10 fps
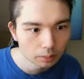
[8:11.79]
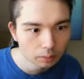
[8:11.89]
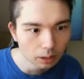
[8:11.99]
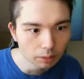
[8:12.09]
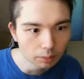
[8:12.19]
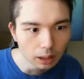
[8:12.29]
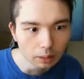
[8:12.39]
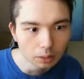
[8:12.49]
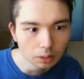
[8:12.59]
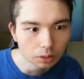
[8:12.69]
But if black
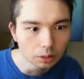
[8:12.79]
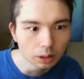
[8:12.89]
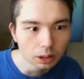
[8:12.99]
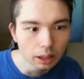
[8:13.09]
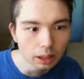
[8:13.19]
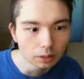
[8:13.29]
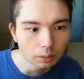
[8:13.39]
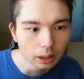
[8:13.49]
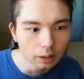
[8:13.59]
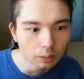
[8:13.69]
moves the queen out the
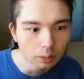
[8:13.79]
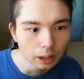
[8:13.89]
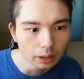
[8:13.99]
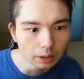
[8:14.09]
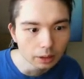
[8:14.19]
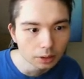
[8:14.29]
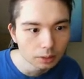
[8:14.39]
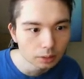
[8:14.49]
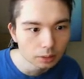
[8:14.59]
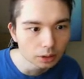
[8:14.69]
way, white
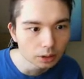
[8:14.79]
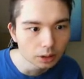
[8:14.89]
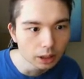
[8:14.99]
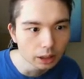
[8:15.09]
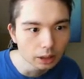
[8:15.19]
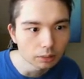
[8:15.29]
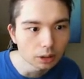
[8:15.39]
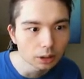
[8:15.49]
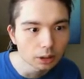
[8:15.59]
is going to take the rook.